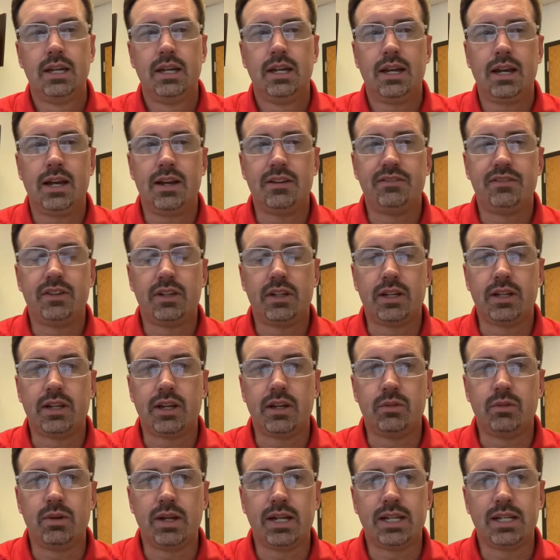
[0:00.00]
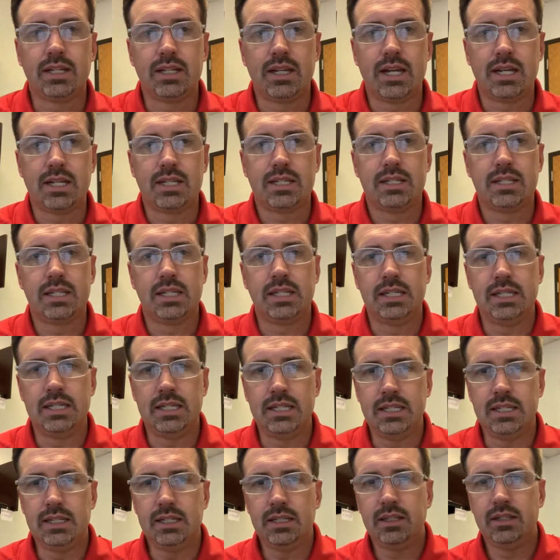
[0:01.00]
I felt like I recognized a
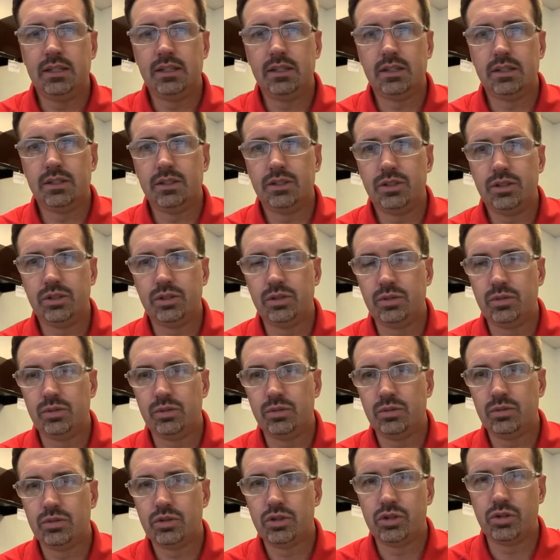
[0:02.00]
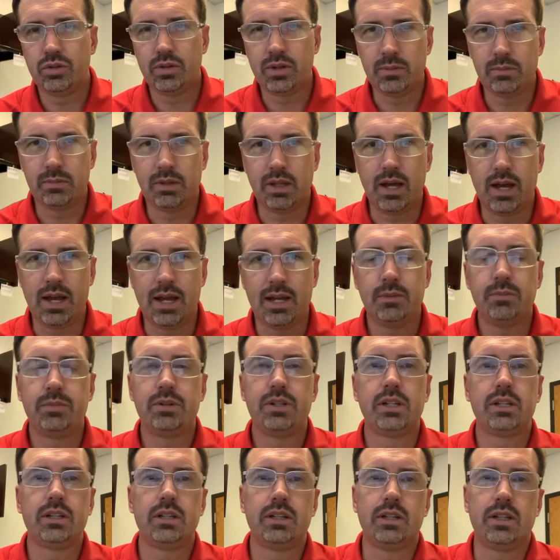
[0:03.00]
need to streamline,
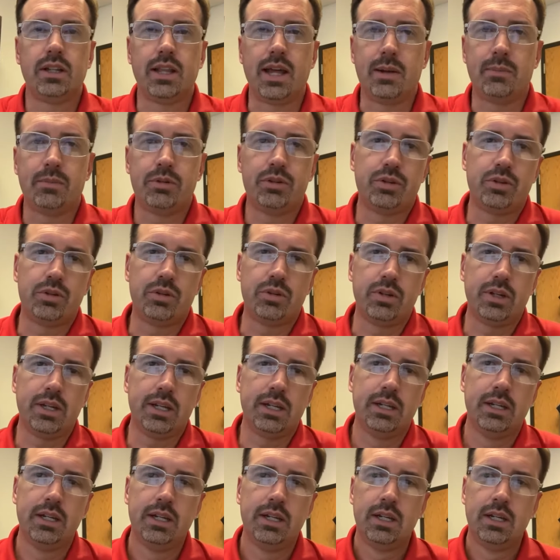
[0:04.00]
particularly the laboratory